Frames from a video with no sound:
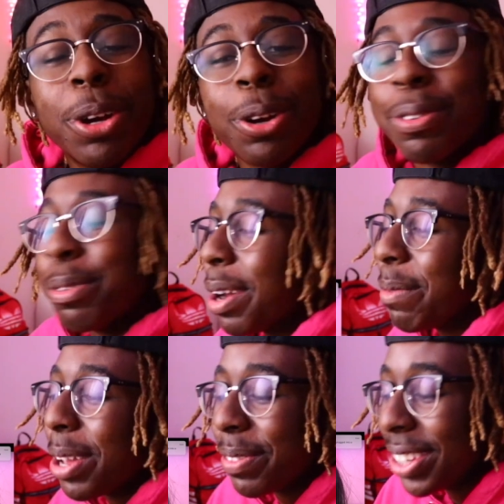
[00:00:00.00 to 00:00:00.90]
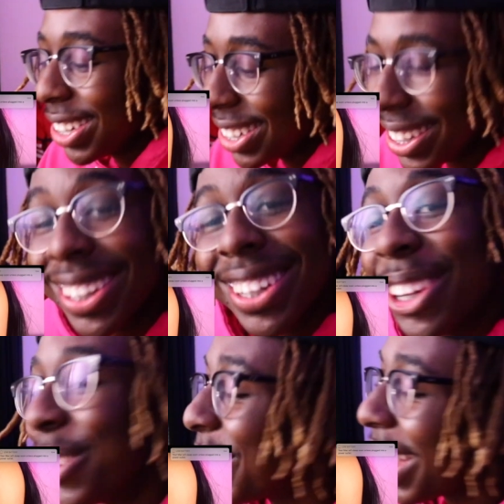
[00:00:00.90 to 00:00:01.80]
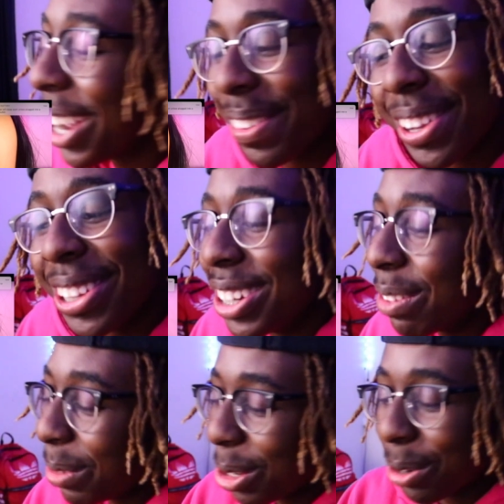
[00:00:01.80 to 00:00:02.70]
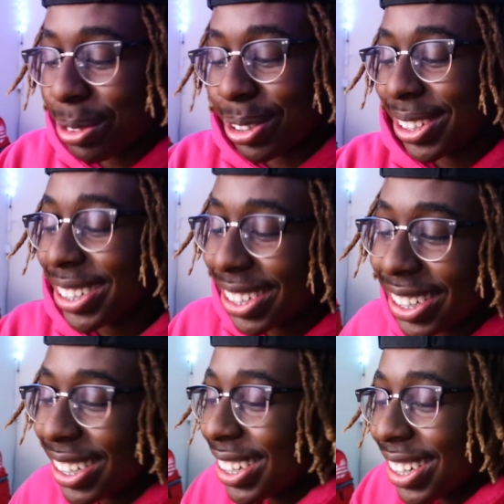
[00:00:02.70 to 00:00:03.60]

Think you look beautiful, my baby. No cap, you look beautiful.